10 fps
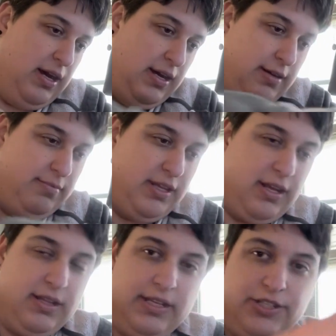Um, the
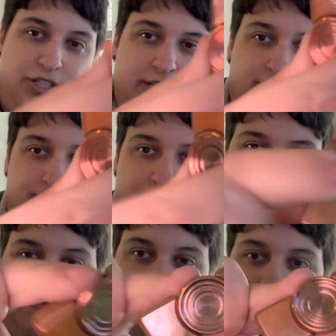Collision.
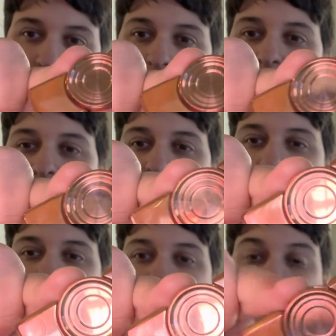
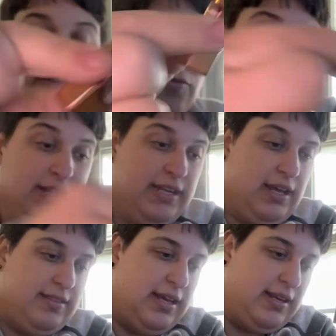And they're really
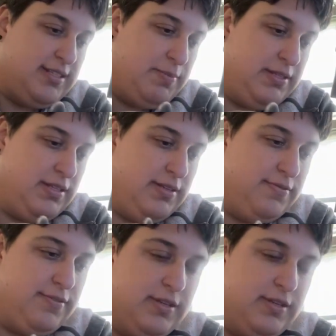not that expensive